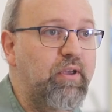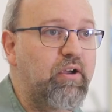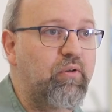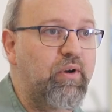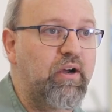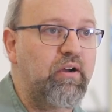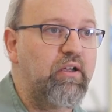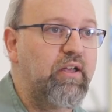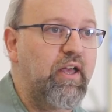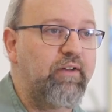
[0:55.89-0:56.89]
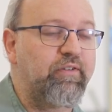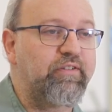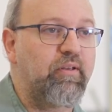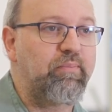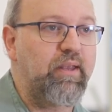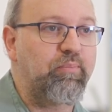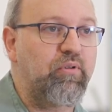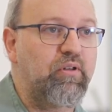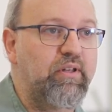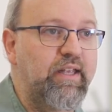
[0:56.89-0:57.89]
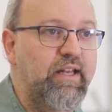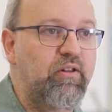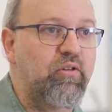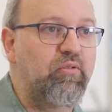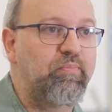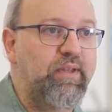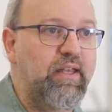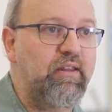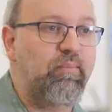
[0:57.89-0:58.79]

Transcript: be a career. And for some people, it'll be